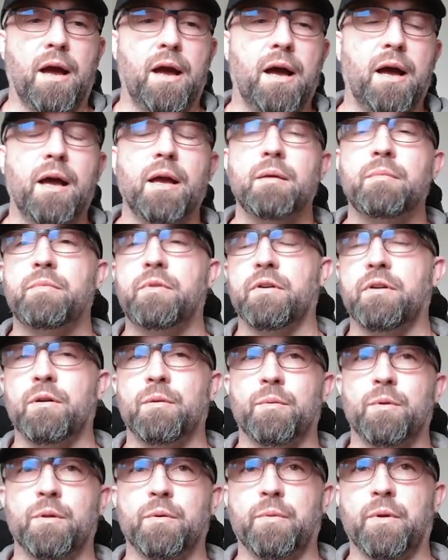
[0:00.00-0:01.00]
I'm
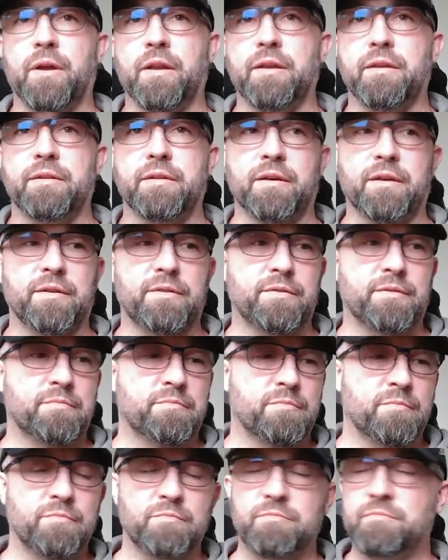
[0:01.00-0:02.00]
terrible at writing tests.
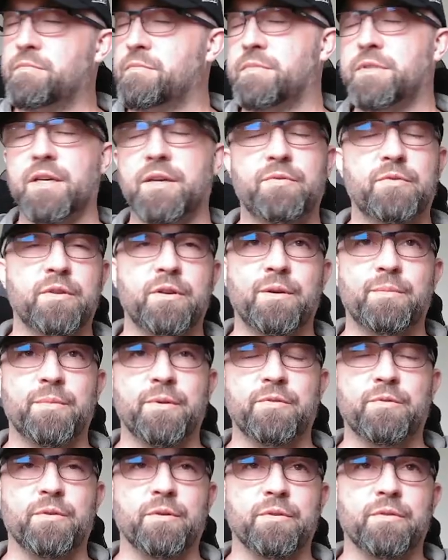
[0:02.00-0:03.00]
Definitely not my
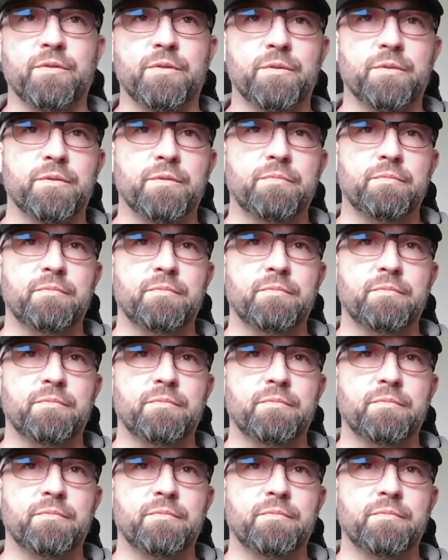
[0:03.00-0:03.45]
strong suit.